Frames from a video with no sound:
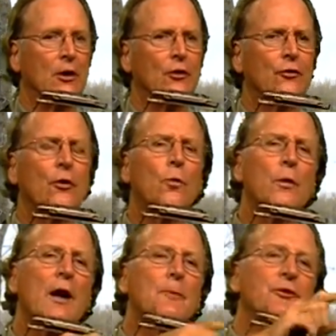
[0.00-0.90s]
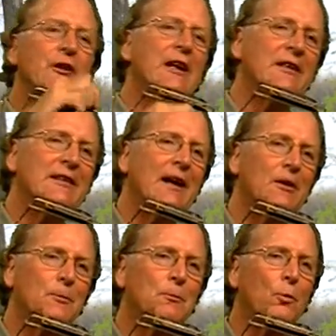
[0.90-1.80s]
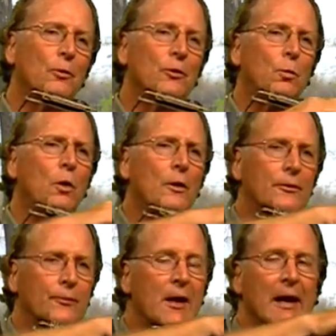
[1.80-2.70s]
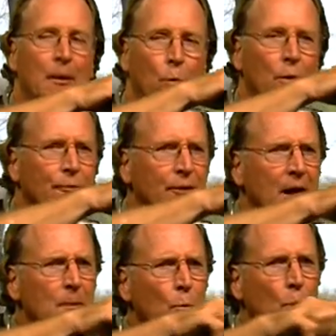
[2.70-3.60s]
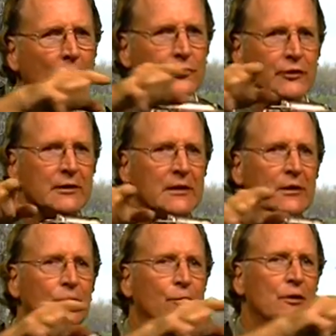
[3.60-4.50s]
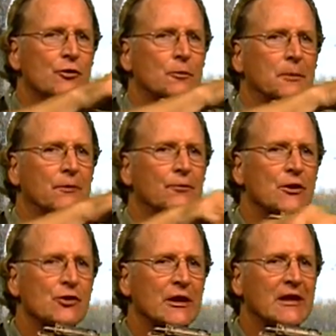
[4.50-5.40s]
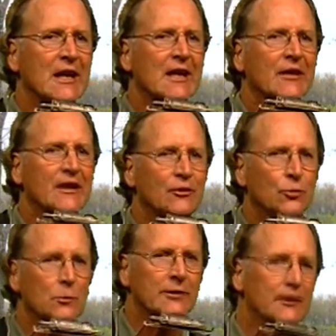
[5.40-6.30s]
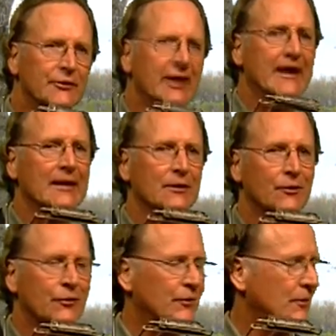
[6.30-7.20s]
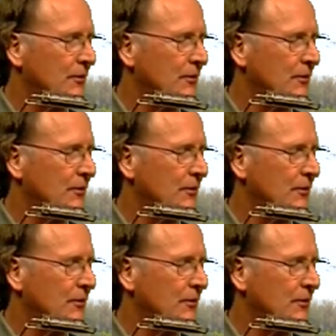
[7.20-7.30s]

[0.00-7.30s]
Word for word: So when I'm standing down at Memorial Wharf, Wharf and I'm watching these fishermen fishing, they do a little dance,